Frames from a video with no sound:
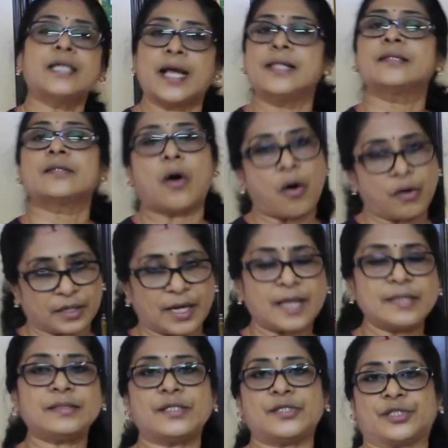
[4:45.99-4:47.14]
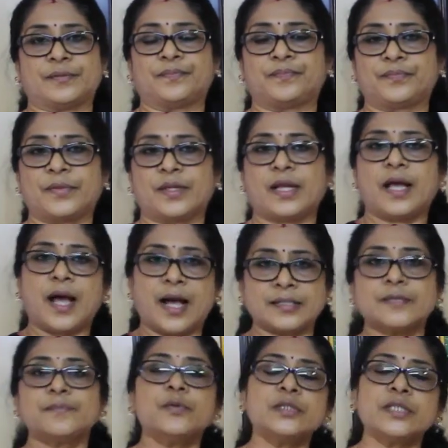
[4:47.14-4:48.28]
Health Organization
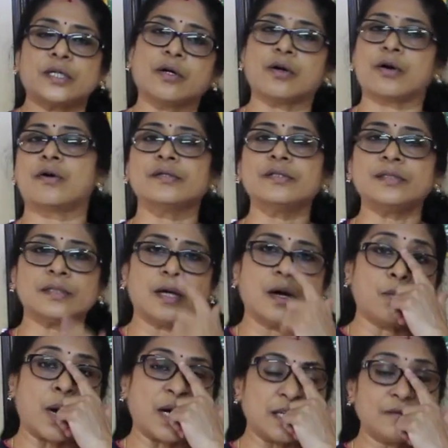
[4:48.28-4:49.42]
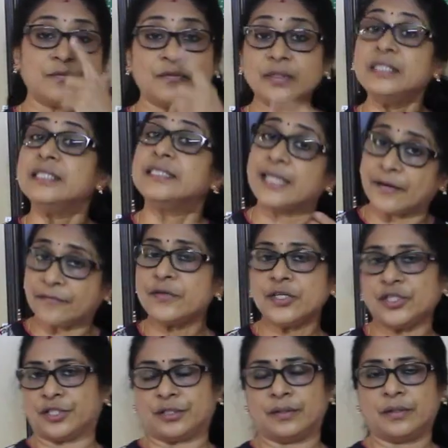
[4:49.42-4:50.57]
has put across a wonderful
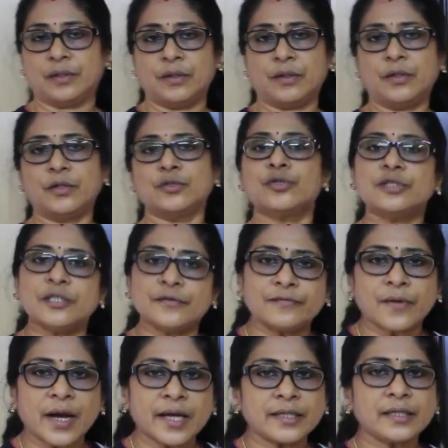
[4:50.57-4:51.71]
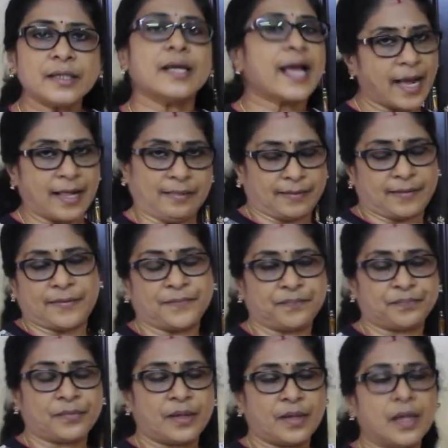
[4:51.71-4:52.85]
definition to define health.
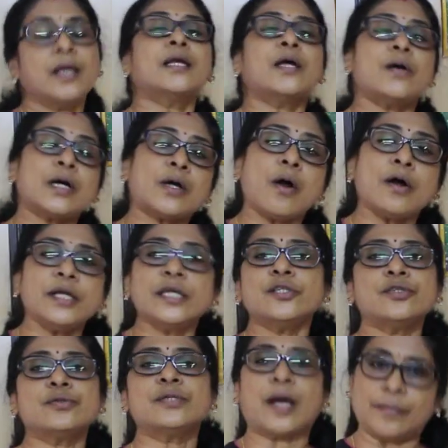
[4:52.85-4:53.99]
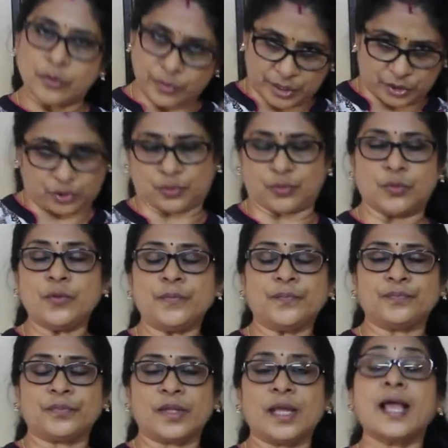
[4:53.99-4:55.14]
Now, according to WHO,
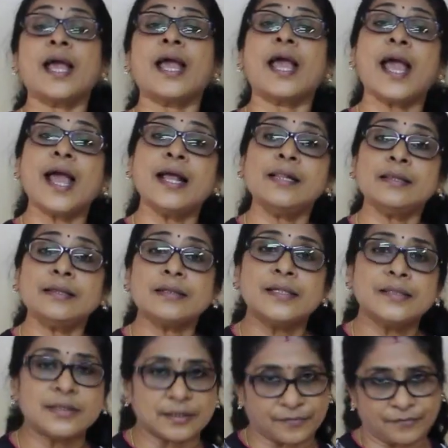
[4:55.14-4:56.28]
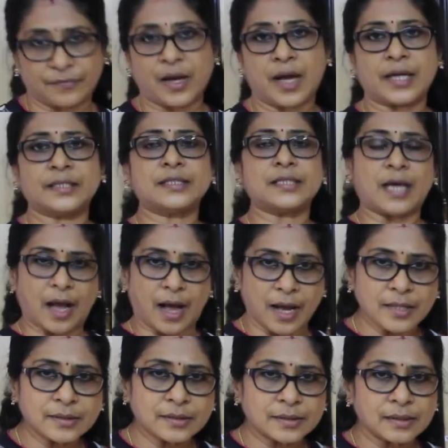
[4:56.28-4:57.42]
health is defined
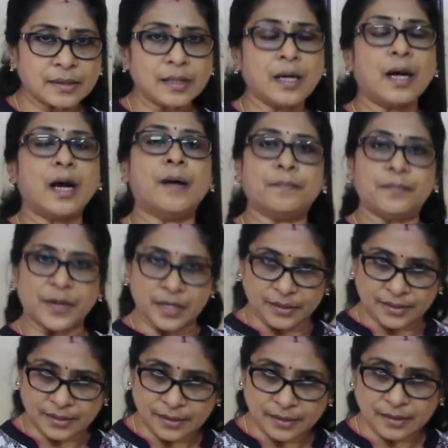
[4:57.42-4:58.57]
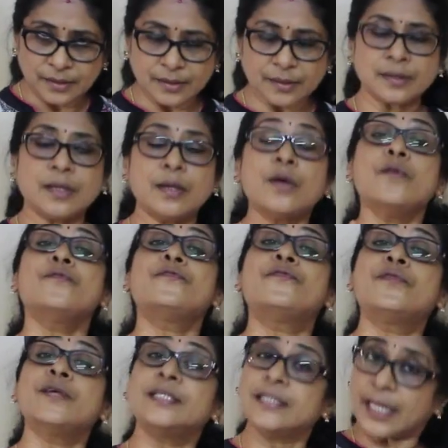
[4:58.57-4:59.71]
as a person's
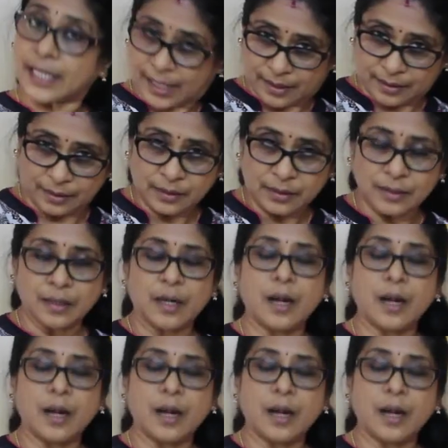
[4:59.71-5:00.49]
physical,